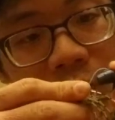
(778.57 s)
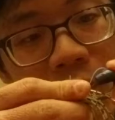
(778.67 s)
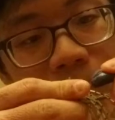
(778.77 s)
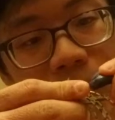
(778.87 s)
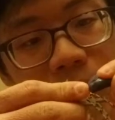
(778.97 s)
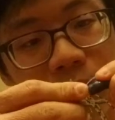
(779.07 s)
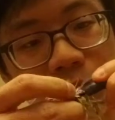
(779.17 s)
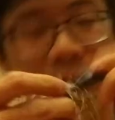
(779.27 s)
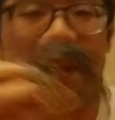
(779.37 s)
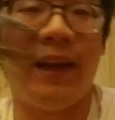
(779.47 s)
crawl.
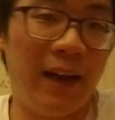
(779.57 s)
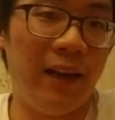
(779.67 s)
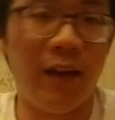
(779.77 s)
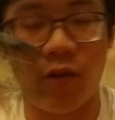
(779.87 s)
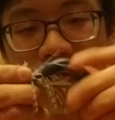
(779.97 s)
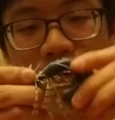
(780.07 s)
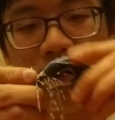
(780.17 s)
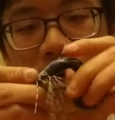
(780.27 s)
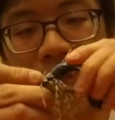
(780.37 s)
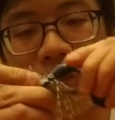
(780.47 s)
But then again, it is a
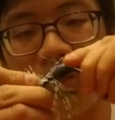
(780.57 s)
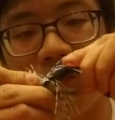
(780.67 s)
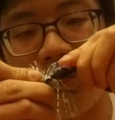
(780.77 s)
smaller